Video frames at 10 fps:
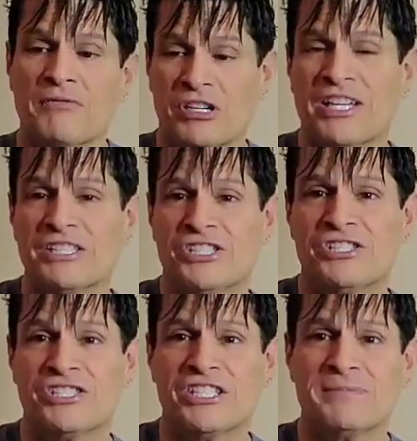
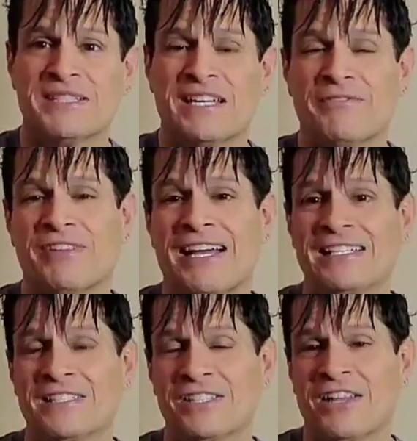relationships that have
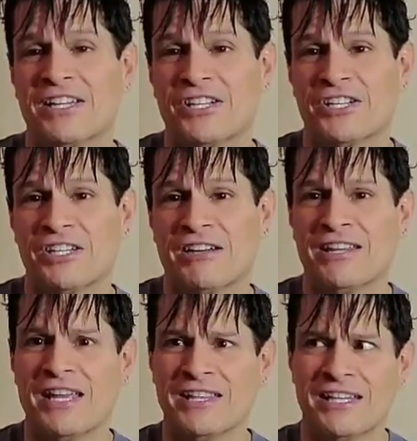lasted like a year,
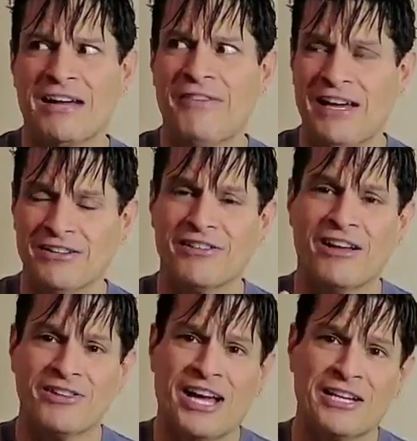and then I've had
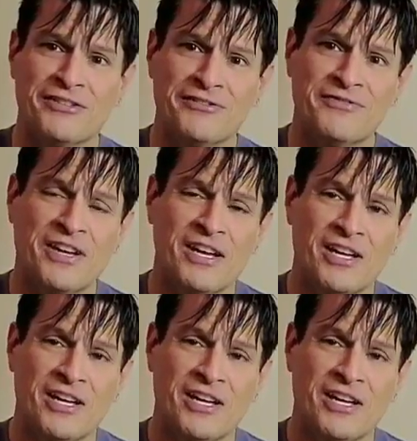a lot of,